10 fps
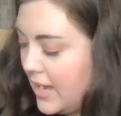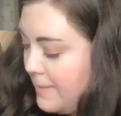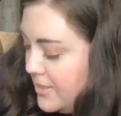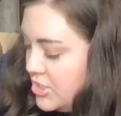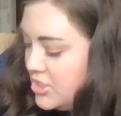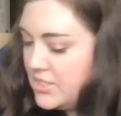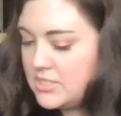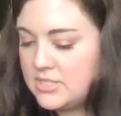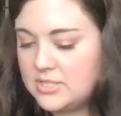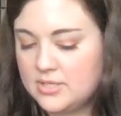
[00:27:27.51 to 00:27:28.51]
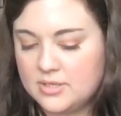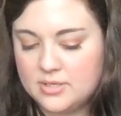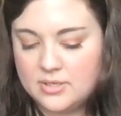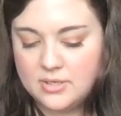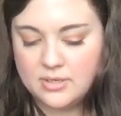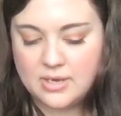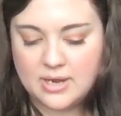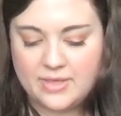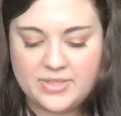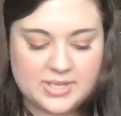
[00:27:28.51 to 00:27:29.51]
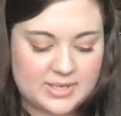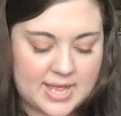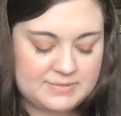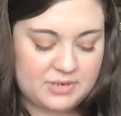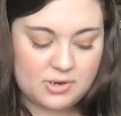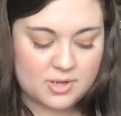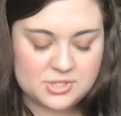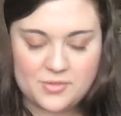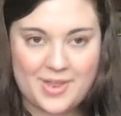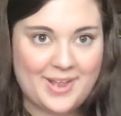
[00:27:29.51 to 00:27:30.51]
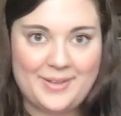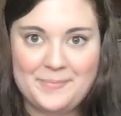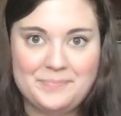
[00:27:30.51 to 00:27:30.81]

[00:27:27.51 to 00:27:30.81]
I mentioned, I think in last video also, that I